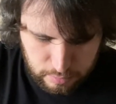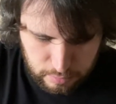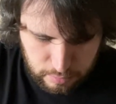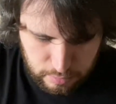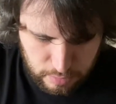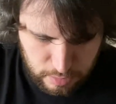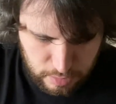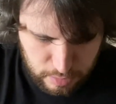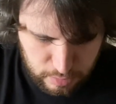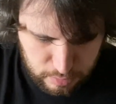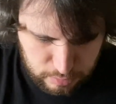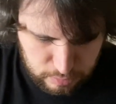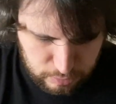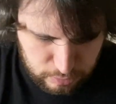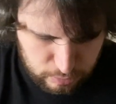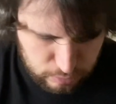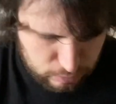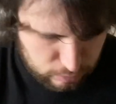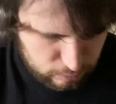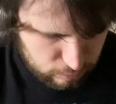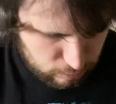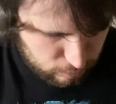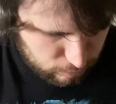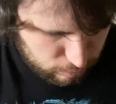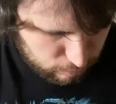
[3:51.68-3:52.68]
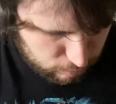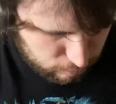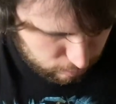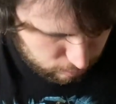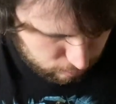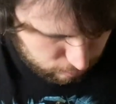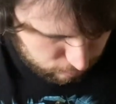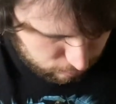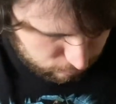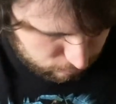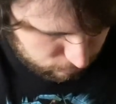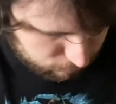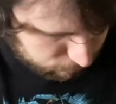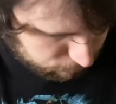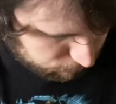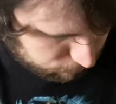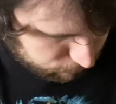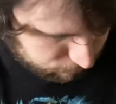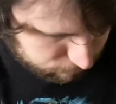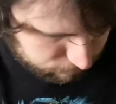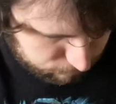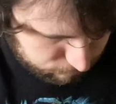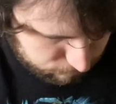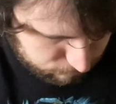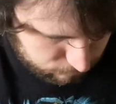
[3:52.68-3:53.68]
Next,
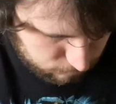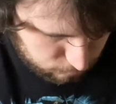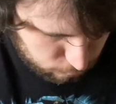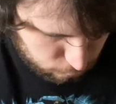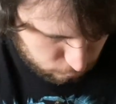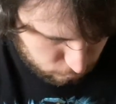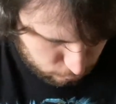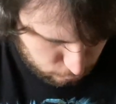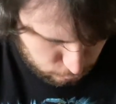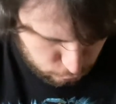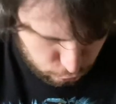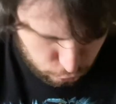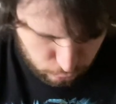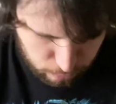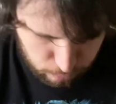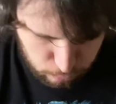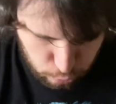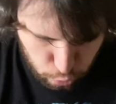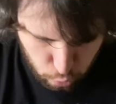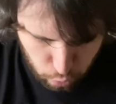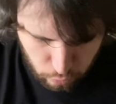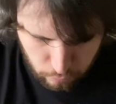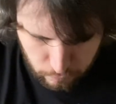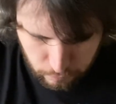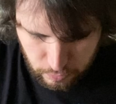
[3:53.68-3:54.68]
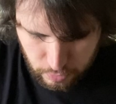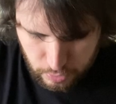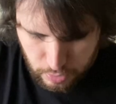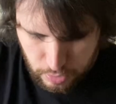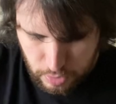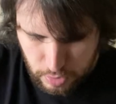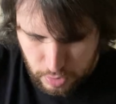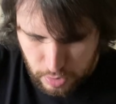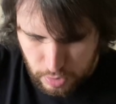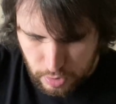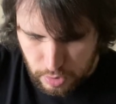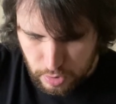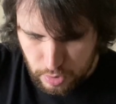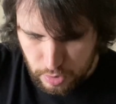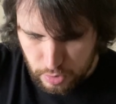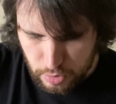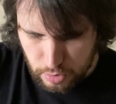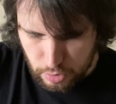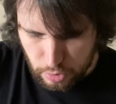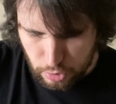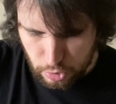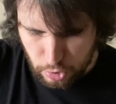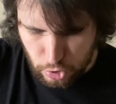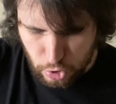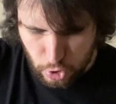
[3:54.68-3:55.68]
looks like some sort
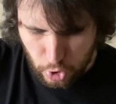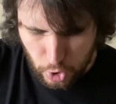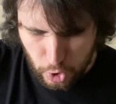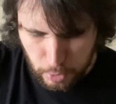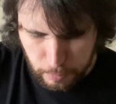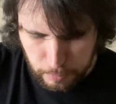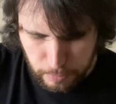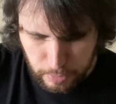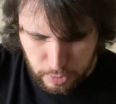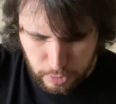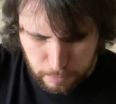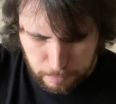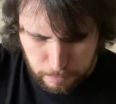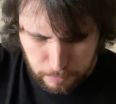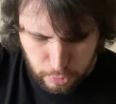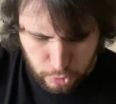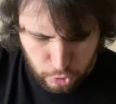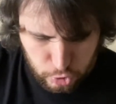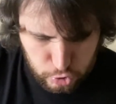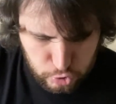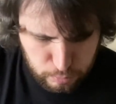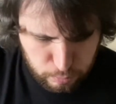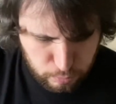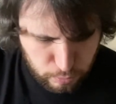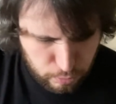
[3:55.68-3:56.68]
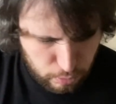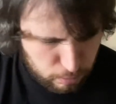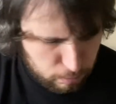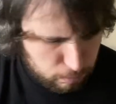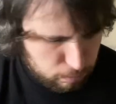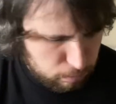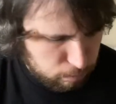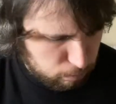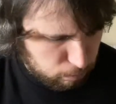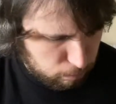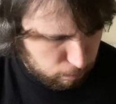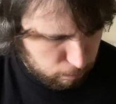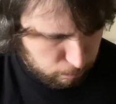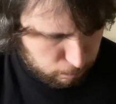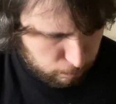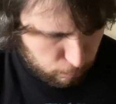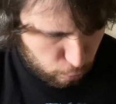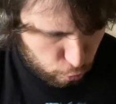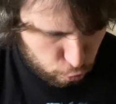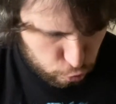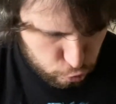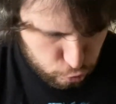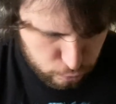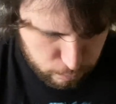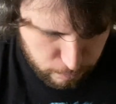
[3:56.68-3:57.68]
of gummy, possibly a
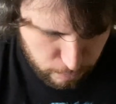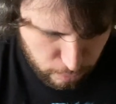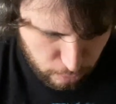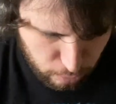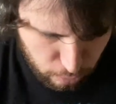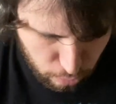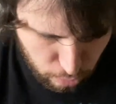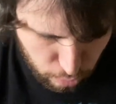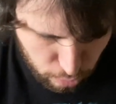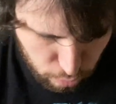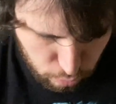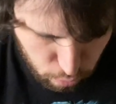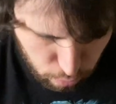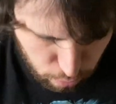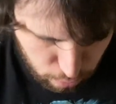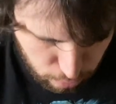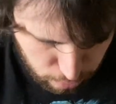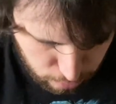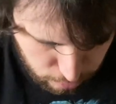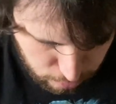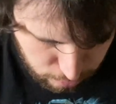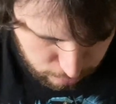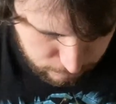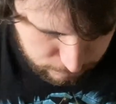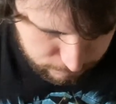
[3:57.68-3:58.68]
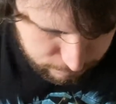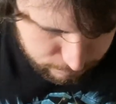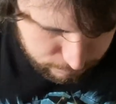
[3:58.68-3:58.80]
marshmallow.